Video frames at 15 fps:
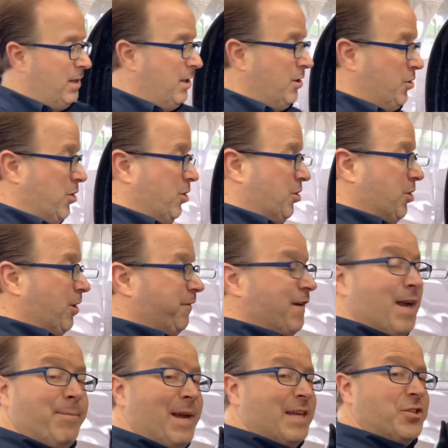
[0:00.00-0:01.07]
So your
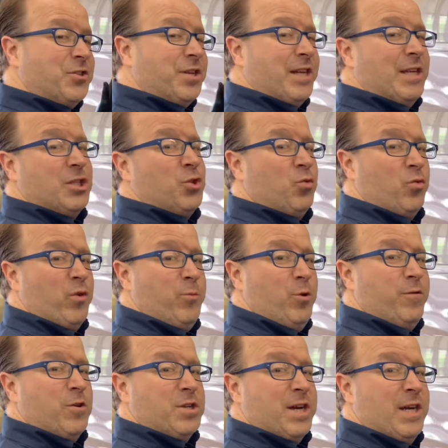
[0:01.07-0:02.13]
certified master technician will remove
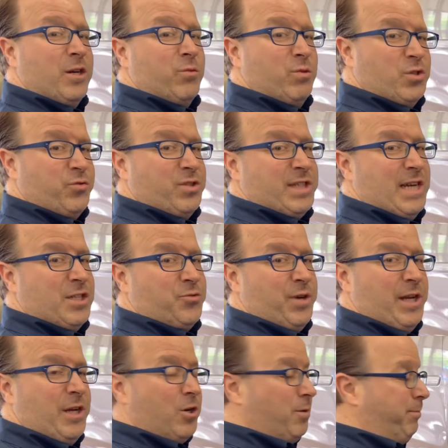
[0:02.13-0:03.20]
your tire, which resides right
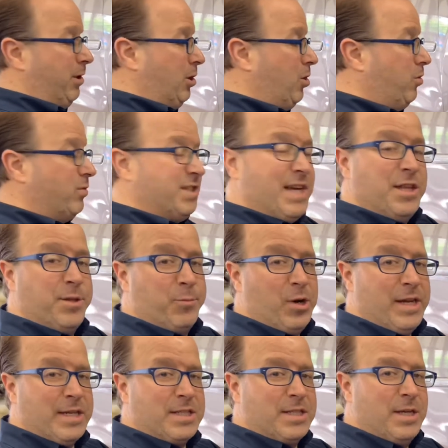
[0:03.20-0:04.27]
here, and below reside the
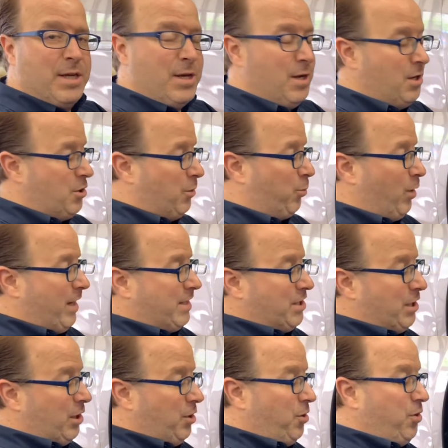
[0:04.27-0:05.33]
brakes. Your brakes
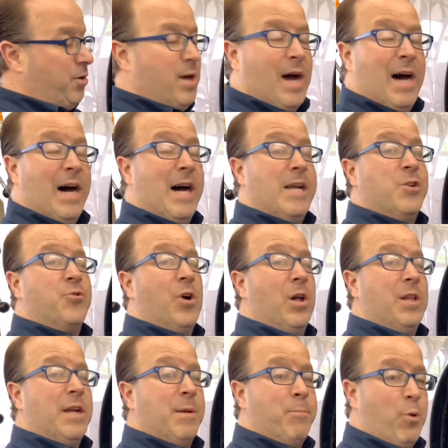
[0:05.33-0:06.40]
include a
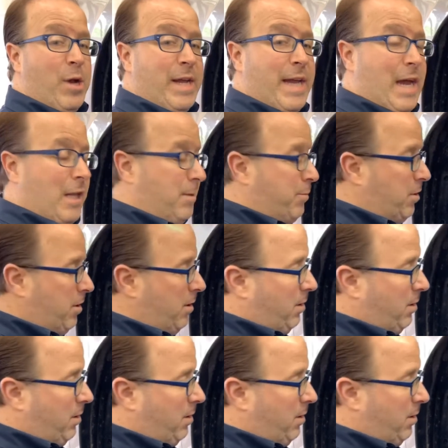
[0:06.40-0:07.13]
hydraulic brake caliper,